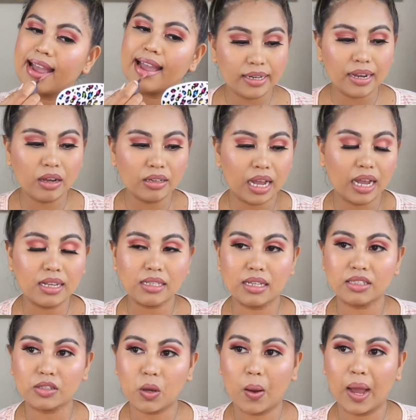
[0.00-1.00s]
And now guys,
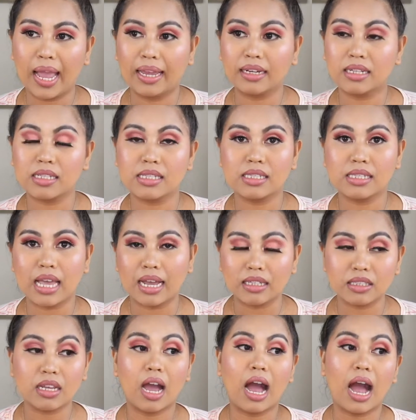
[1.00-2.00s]
let's go ahead and
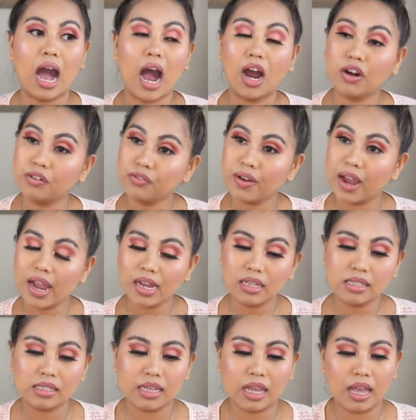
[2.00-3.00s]
set Our
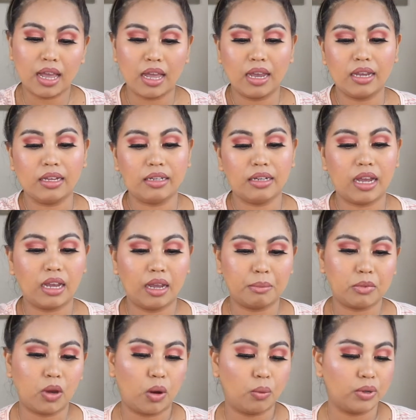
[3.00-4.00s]
Face, and I
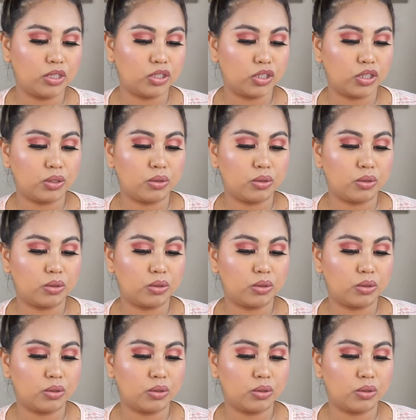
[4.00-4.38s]
am going to